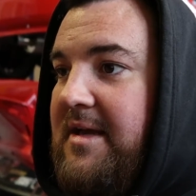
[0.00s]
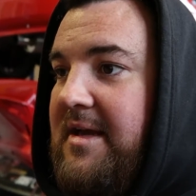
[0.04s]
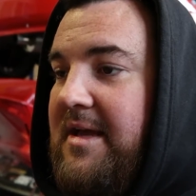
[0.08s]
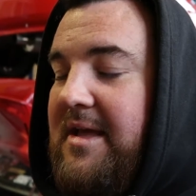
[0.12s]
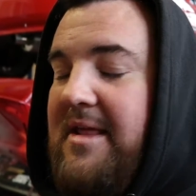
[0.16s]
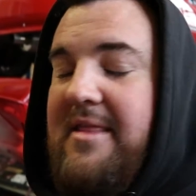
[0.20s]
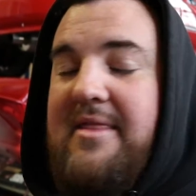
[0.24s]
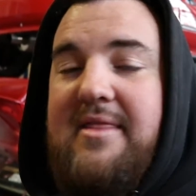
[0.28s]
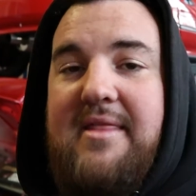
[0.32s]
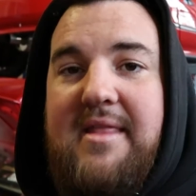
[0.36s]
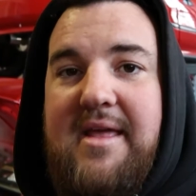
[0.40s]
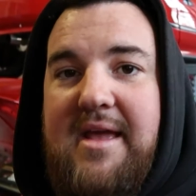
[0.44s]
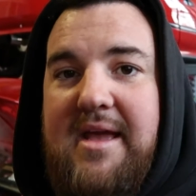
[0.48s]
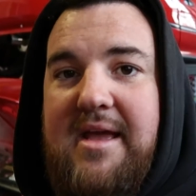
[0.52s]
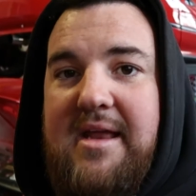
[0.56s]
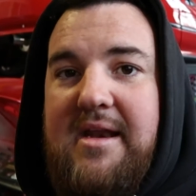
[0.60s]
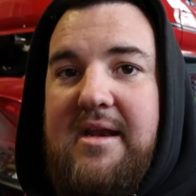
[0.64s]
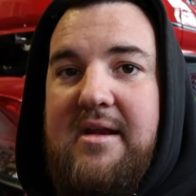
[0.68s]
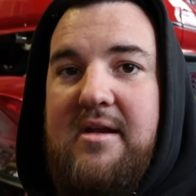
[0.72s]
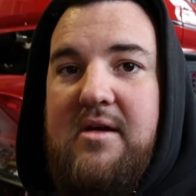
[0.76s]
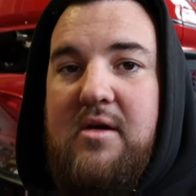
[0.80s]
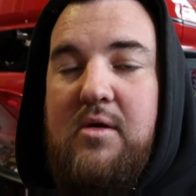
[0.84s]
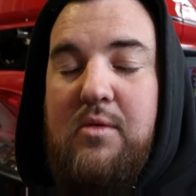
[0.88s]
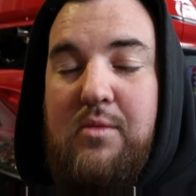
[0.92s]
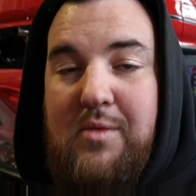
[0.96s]
And
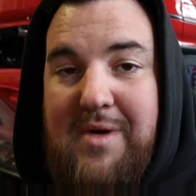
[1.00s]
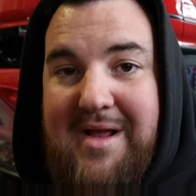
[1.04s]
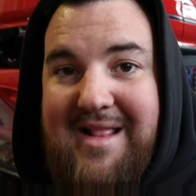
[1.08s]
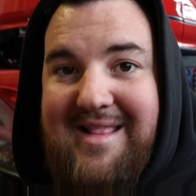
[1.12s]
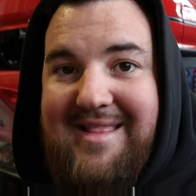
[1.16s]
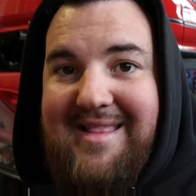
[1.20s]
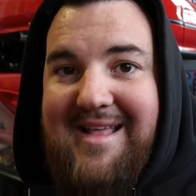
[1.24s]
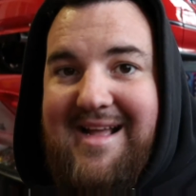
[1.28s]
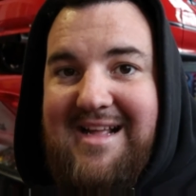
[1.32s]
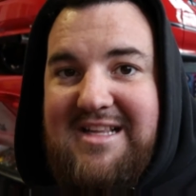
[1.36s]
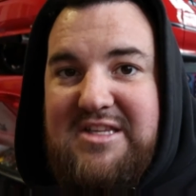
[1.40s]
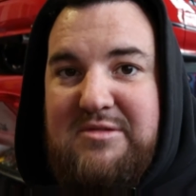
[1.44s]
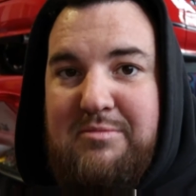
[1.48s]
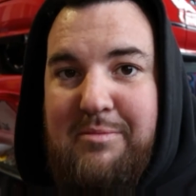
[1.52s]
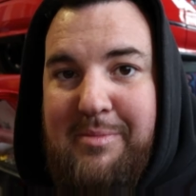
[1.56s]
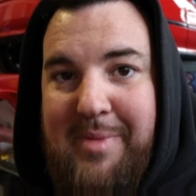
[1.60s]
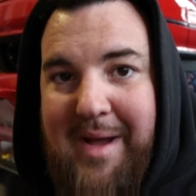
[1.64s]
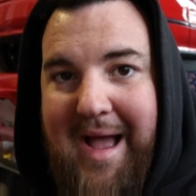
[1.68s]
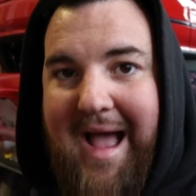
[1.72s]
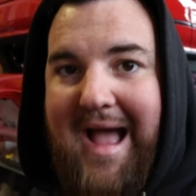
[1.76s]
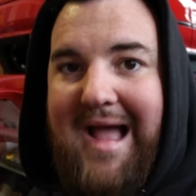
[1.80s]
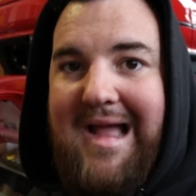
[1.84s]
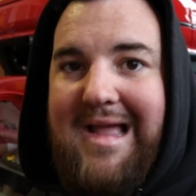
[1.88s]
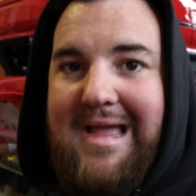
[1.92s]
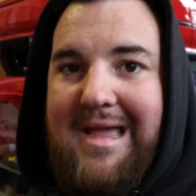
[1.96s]
then when that's
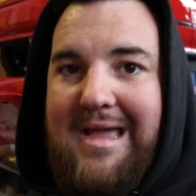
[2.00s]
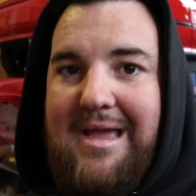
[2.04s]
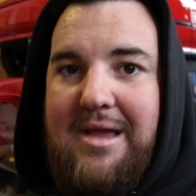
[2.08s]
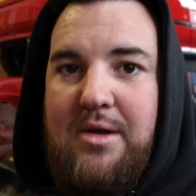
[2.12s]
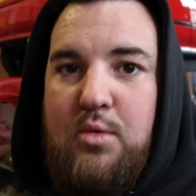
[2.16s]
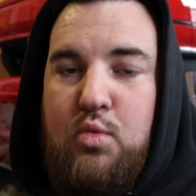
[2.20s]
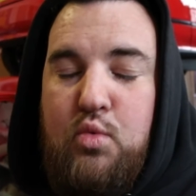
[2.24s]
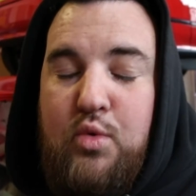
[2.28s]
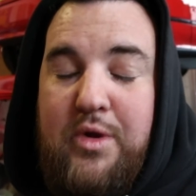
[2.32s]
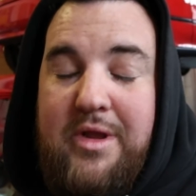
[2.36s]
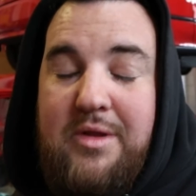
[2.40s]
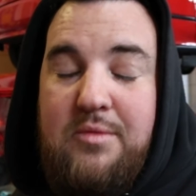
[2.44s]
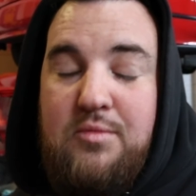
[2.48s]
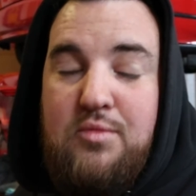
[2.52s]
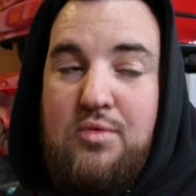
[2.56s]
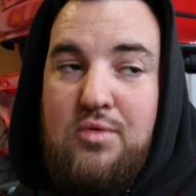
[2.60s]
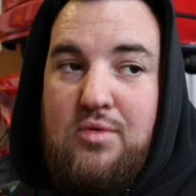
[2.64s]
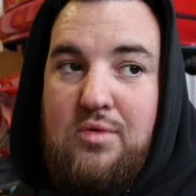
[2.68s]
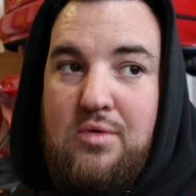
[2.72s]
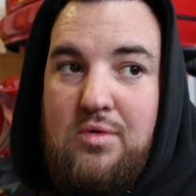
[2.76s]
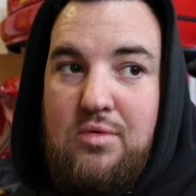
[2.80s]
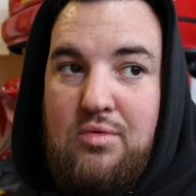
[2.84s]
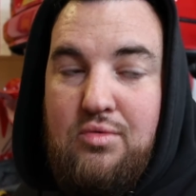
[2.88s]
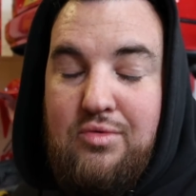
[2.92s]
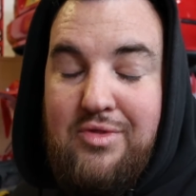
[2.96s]
back, we
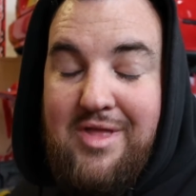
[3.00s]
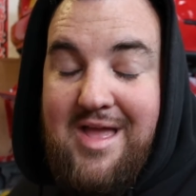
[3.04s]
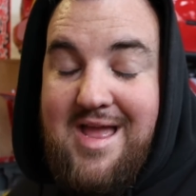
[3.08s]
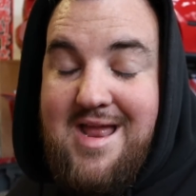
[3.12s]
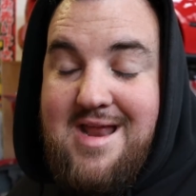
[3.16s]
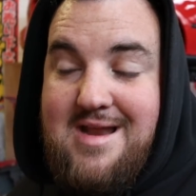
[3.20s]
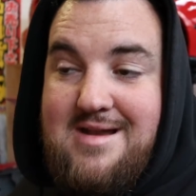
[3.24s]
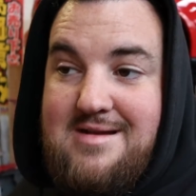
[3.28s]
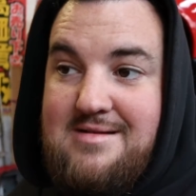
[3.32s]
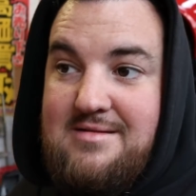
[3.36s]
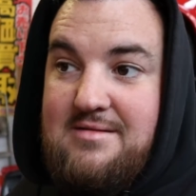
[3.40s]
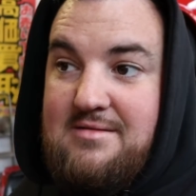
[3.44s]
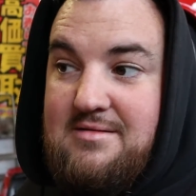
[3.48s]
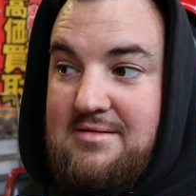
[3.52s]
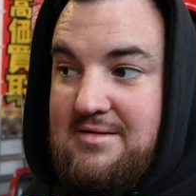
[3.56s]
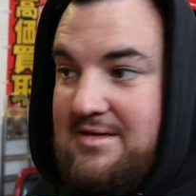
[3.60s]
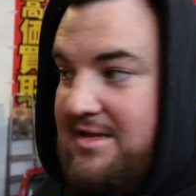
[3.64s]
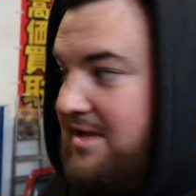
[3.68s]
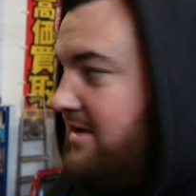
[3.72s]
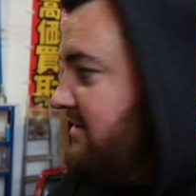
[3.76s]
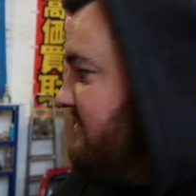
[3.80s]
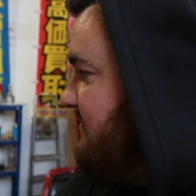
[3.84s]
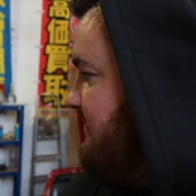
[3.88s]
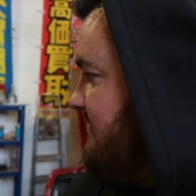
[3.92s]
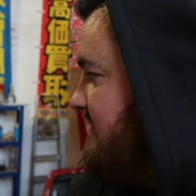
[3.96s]
will then
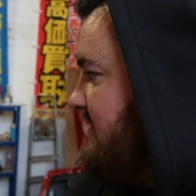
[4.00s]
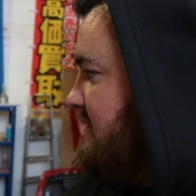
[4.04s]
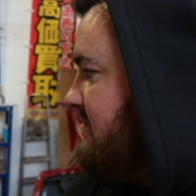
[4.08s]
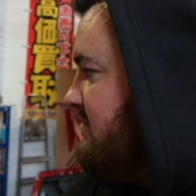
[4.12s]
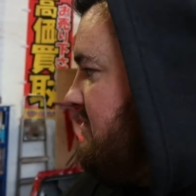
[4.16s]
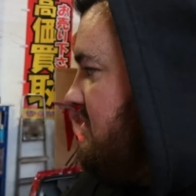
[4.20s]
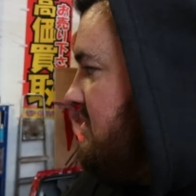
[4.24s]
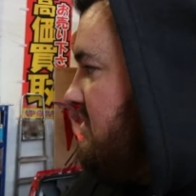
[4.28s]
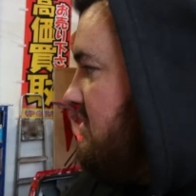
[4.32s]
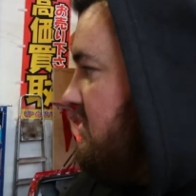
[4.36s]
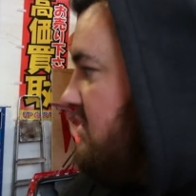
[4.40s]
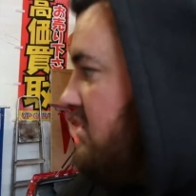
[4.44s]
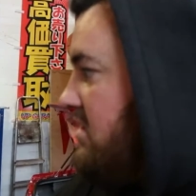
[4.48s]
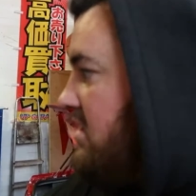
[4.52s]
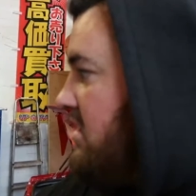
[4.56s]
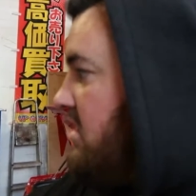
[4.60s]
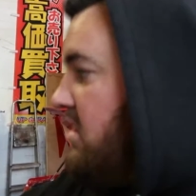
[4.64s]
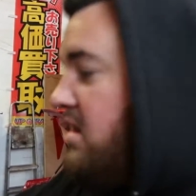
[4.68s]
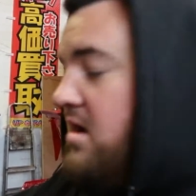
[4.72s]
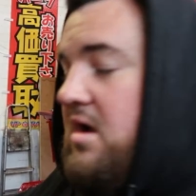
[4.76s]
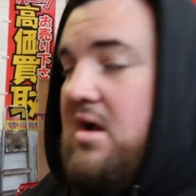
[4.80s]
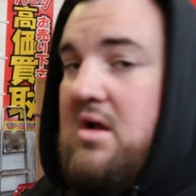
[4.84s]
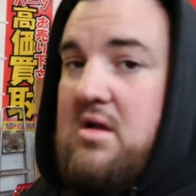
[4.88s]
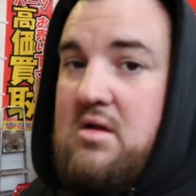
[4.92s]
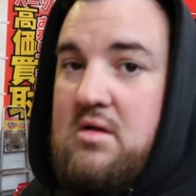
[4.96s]
give them the
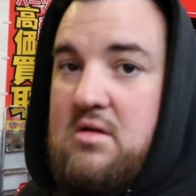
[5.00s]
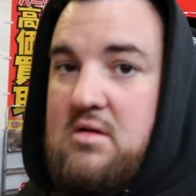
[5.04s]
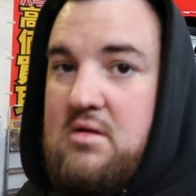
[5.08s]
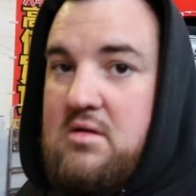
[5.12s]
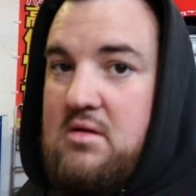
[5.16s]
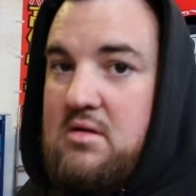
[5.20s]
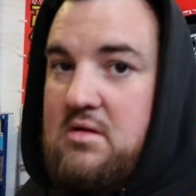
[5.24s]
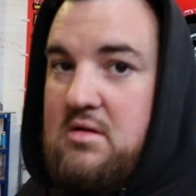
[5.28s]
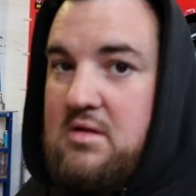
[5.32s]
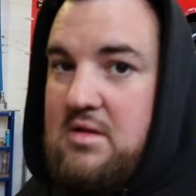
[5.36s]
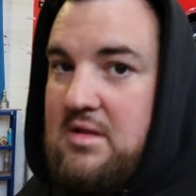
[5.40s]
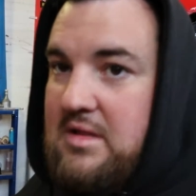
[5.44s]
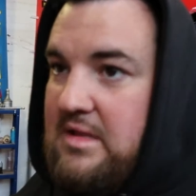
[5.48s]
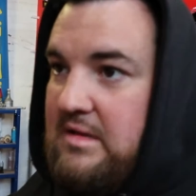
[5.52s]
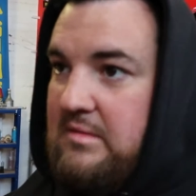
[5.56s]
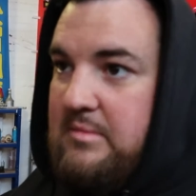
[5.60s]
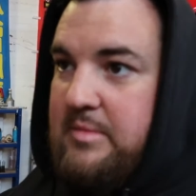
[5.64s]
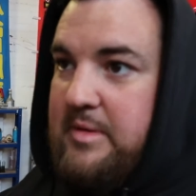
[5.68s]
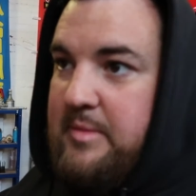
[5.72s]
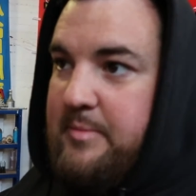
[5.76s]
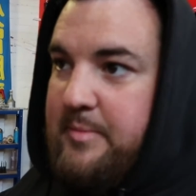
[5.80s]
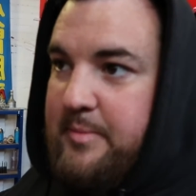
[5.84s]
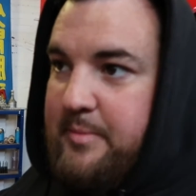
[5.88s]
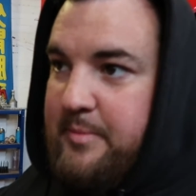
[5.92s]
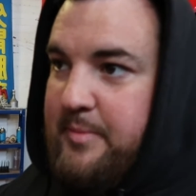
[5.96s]
car, and they'll
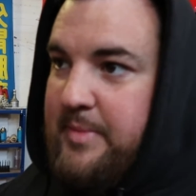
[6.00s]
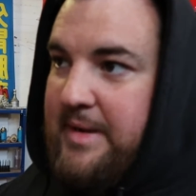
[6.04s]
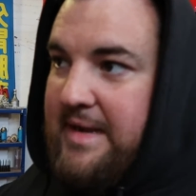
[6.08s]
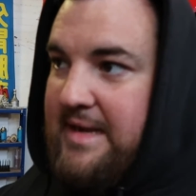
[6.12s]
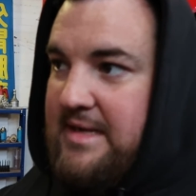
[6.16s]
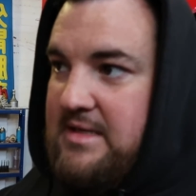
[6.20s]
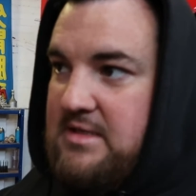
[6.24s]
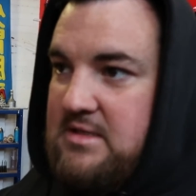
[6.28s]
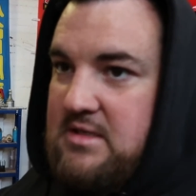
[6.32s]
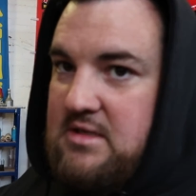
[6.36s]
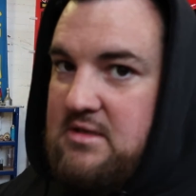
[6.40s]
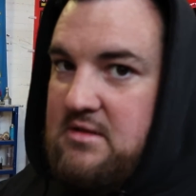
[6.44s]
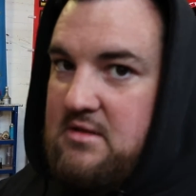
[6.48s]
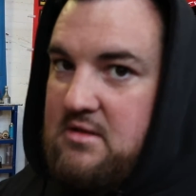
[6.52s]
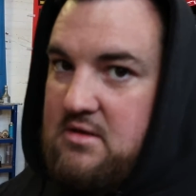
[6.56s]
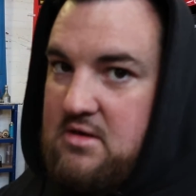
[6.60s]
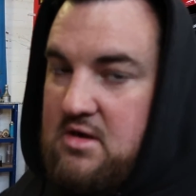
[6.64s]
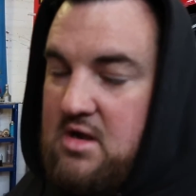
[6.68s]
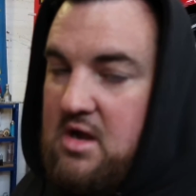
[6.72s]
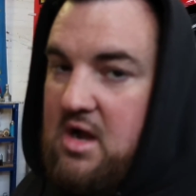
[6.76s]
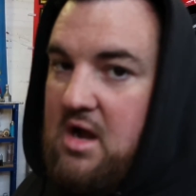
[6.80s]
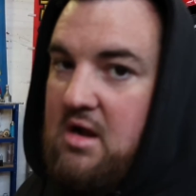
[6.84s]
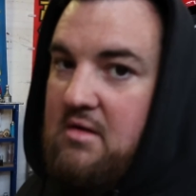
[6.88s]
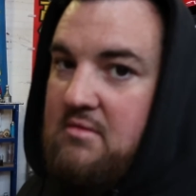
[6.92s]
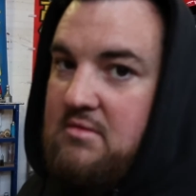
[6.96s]
be painting the
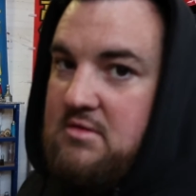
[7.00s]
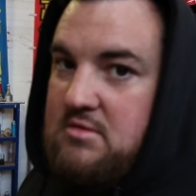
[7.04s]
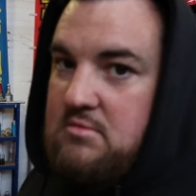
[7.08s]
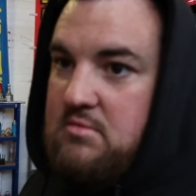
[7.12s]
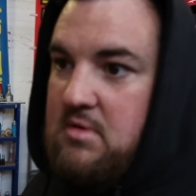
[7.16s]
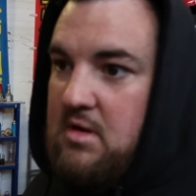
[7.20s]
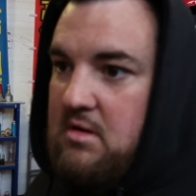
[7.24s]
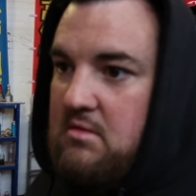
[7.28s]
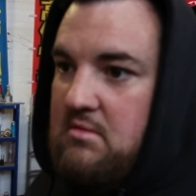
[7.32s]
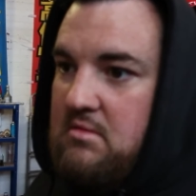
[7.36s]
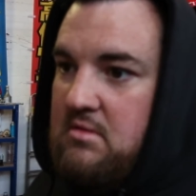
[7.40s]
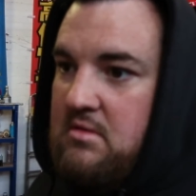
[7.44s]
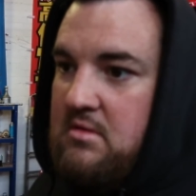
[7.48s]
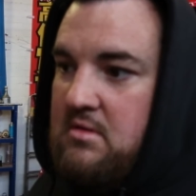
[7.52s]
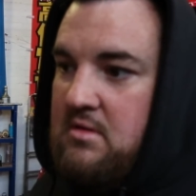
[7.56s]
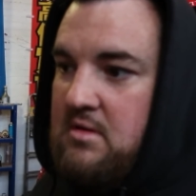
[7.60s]
car as well.